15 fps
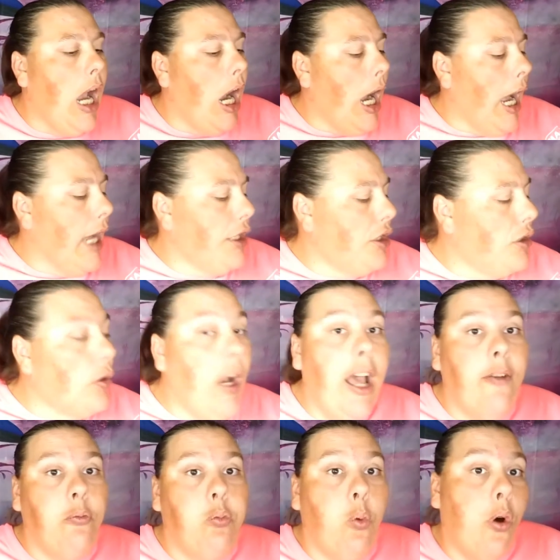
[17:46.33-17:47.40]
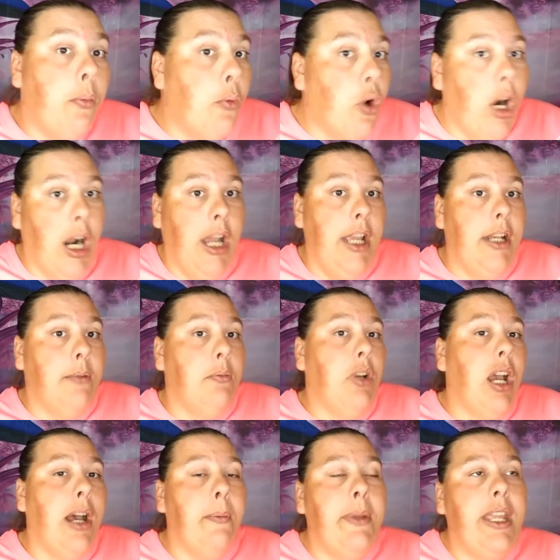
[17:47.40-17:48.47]
I still have one more item
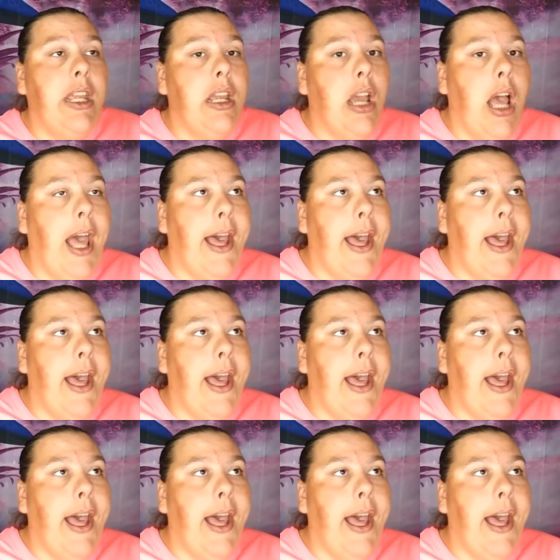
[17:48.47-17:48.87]
coming